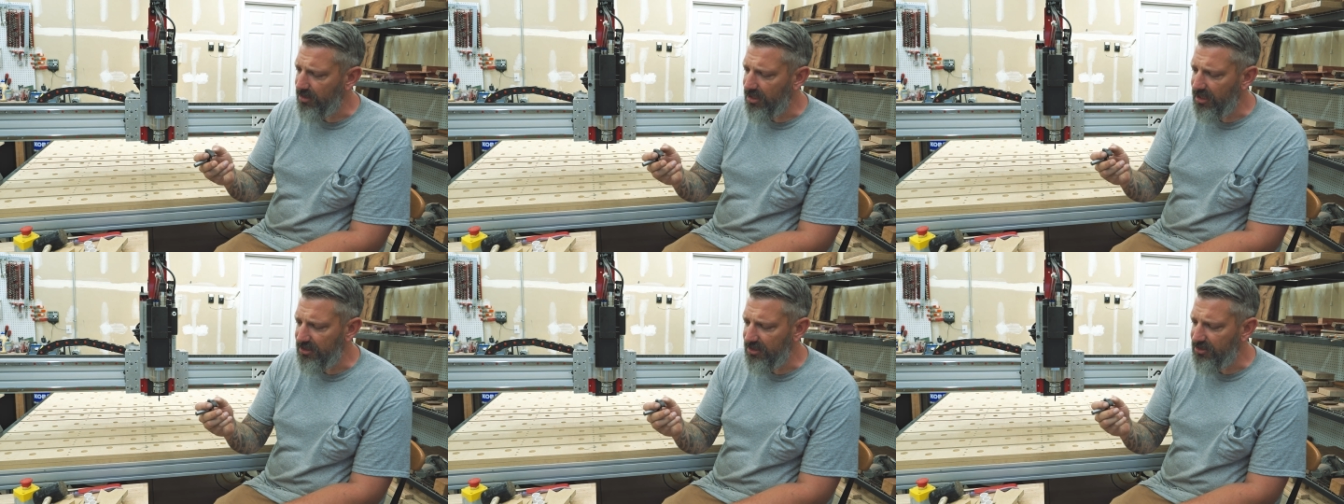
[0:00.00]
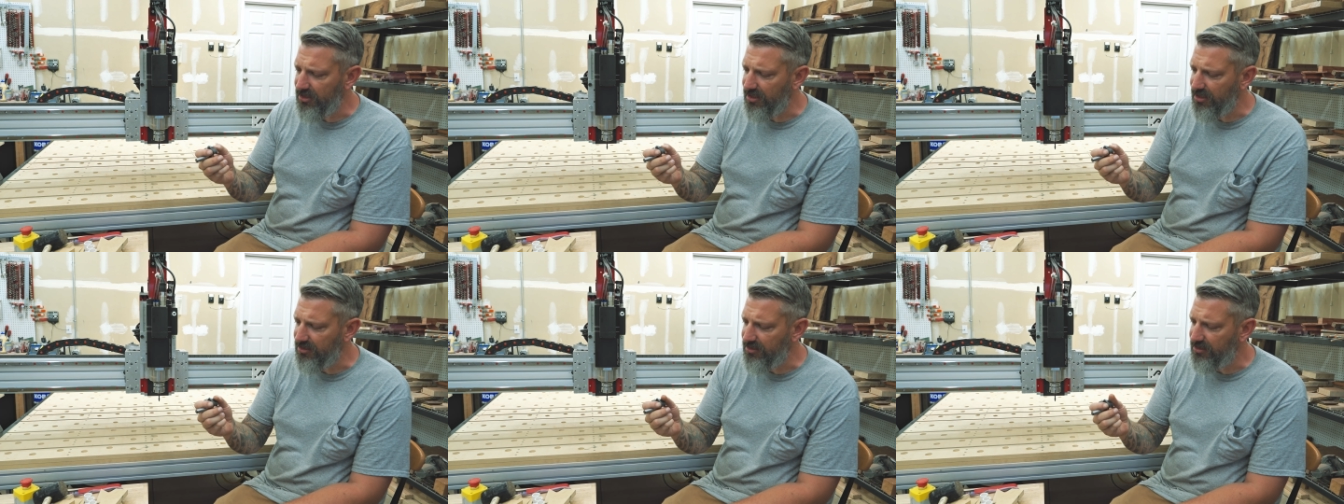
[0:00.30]
And it
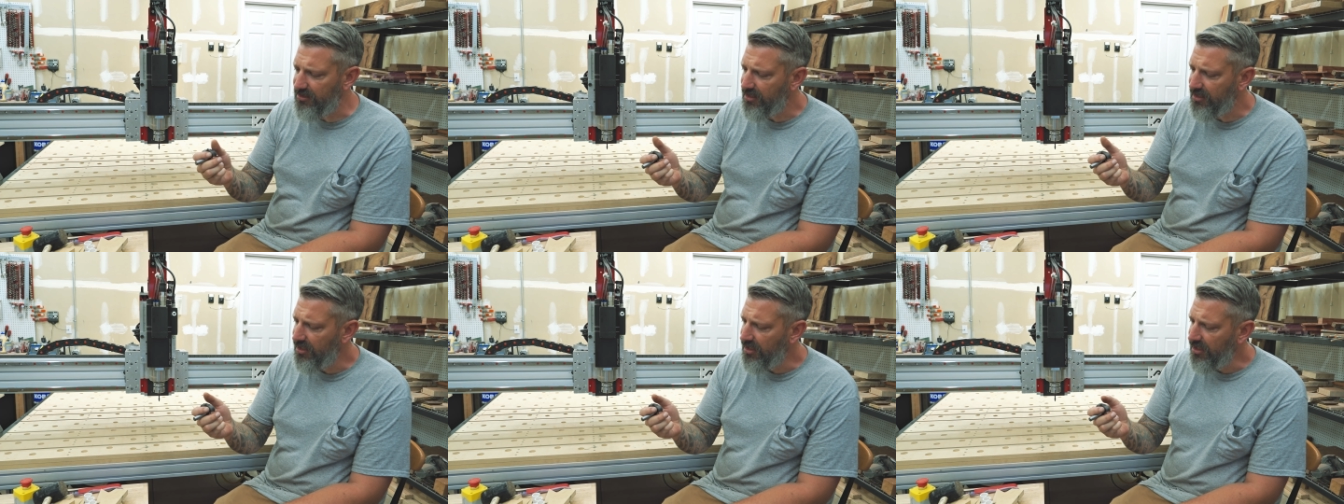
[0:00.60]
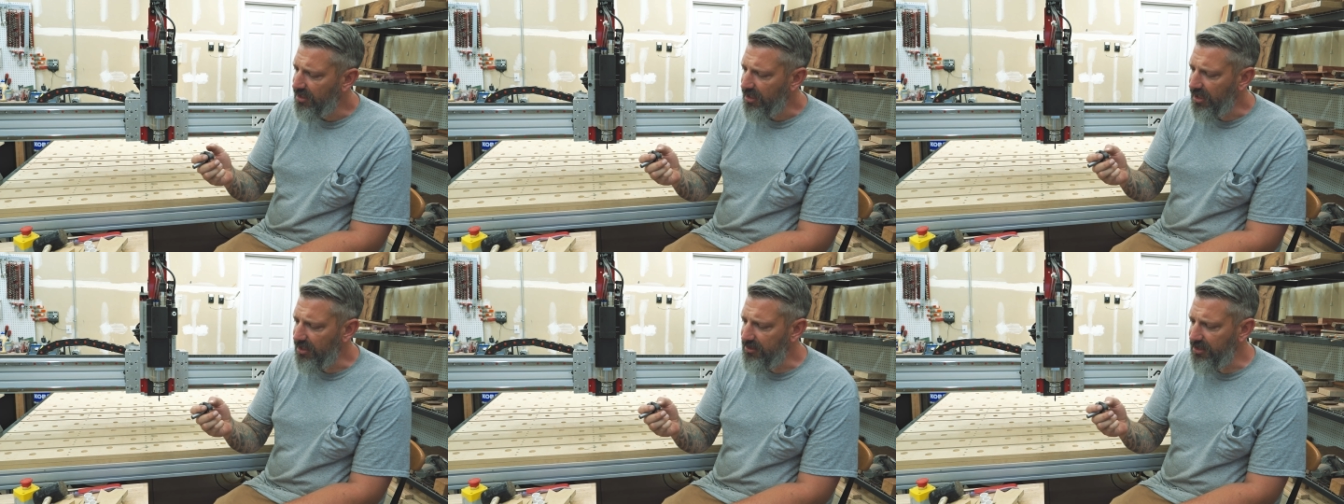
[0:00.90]
just,
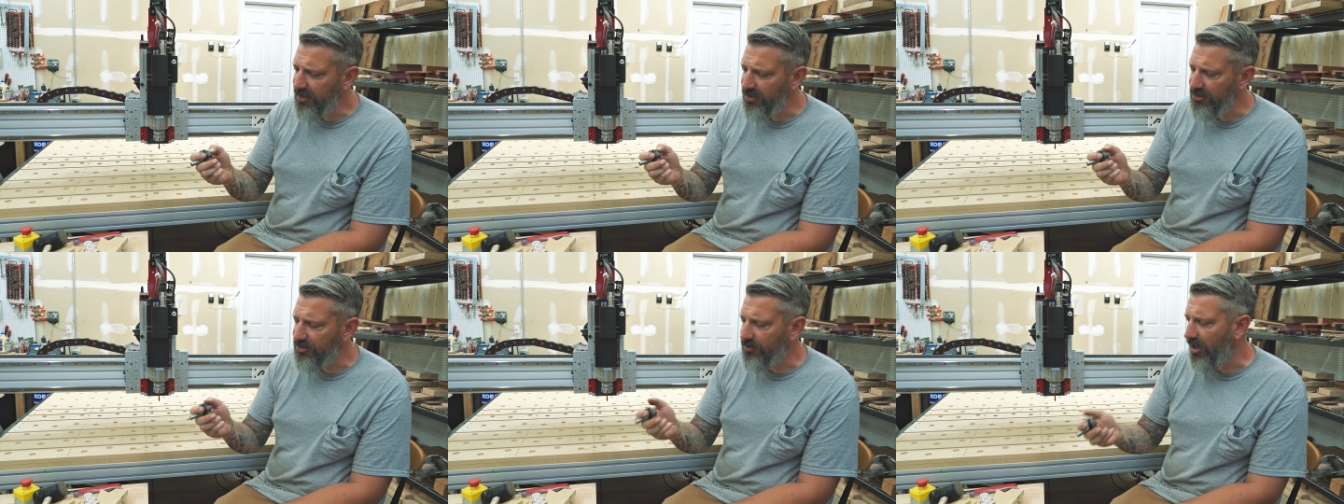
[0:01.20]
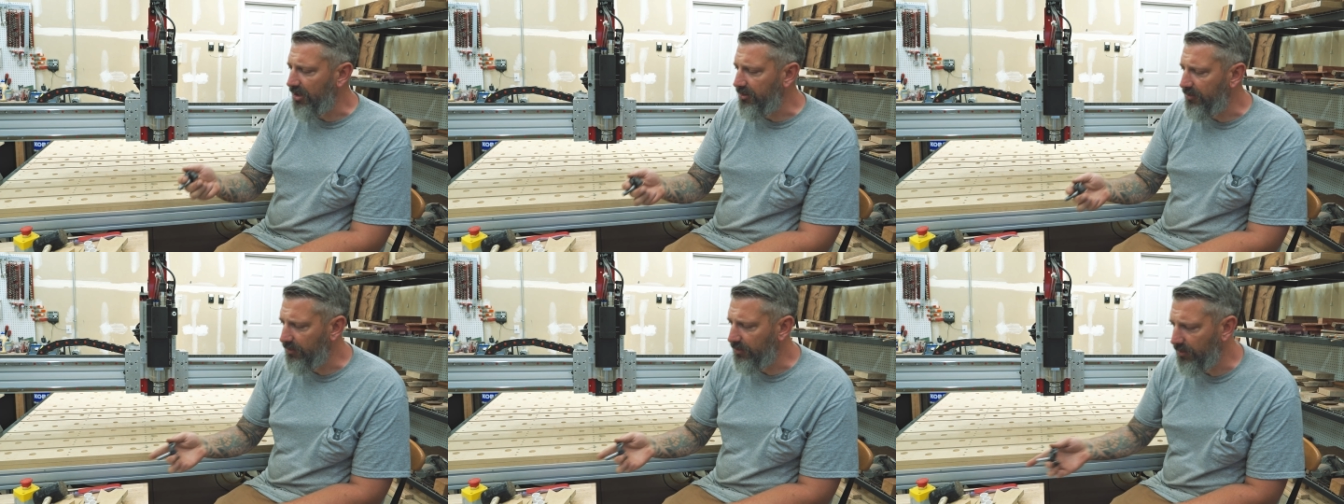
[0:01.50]
it tears
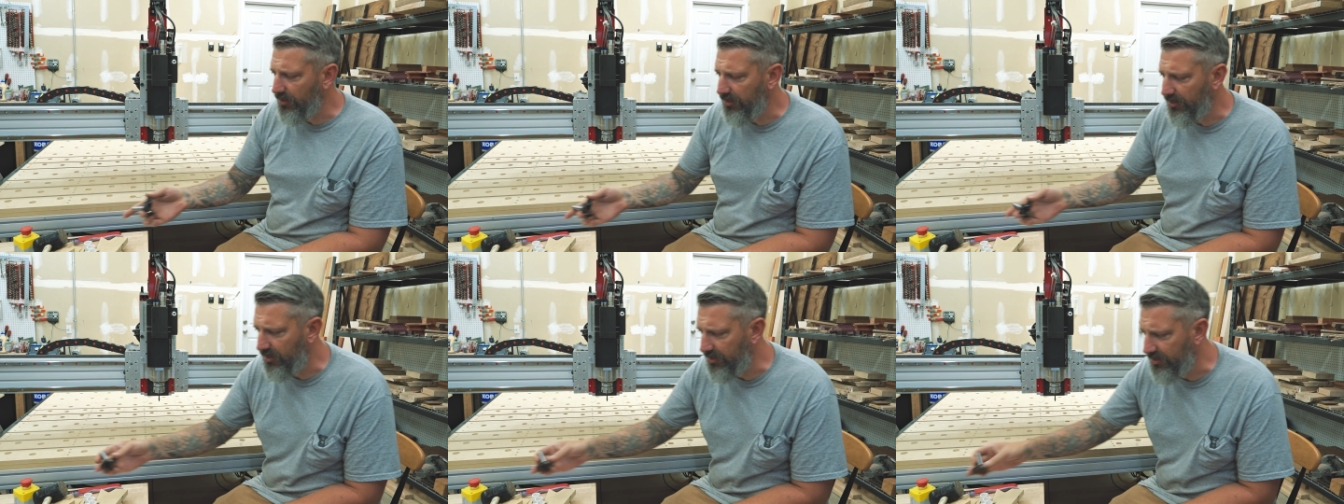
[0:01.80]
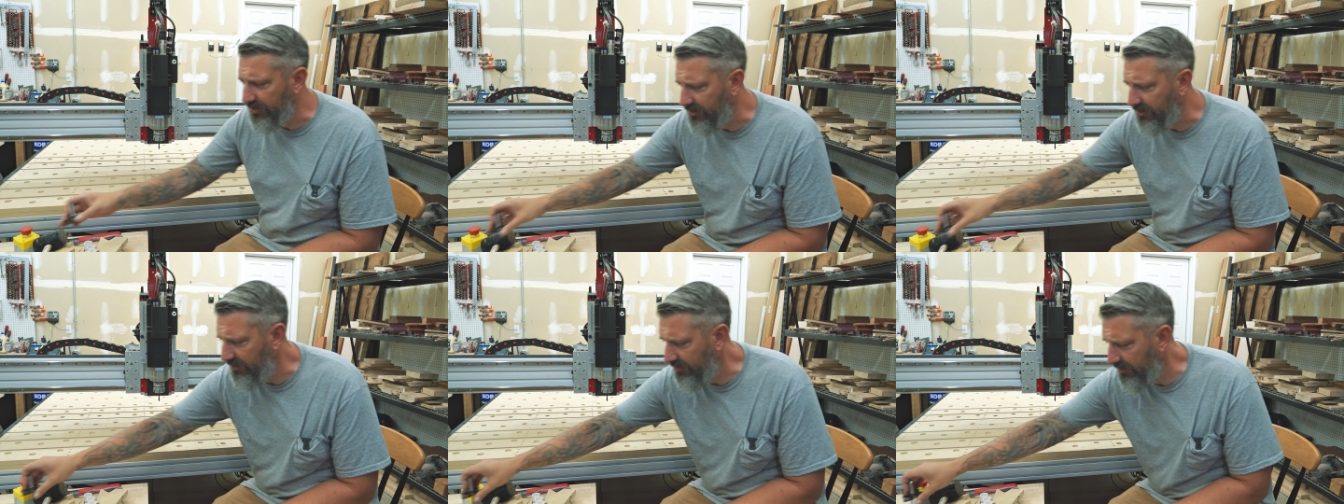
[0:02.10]
right through it.
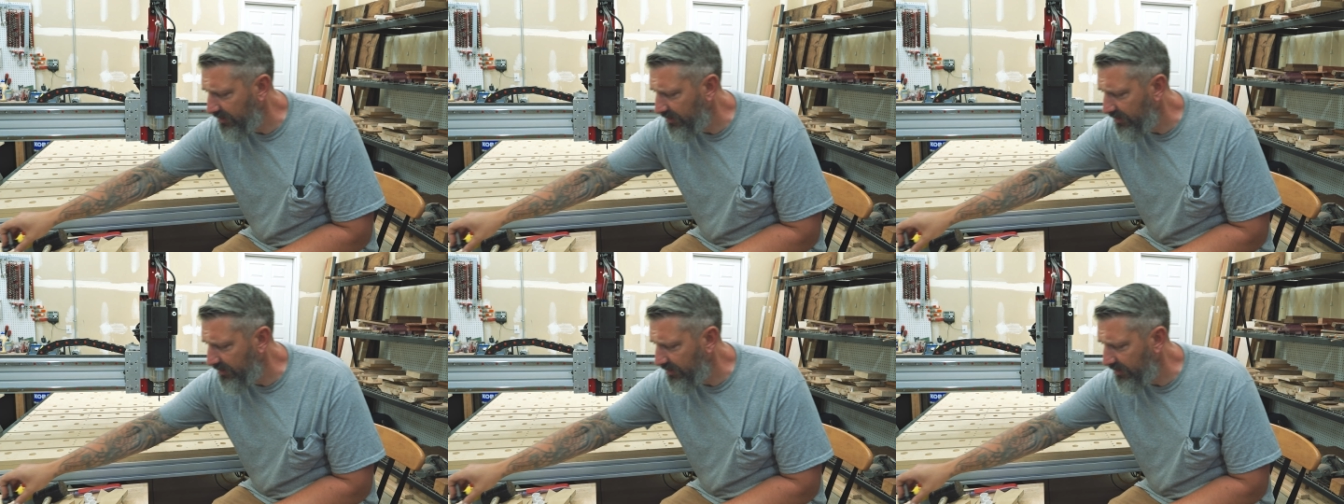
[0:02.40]
There's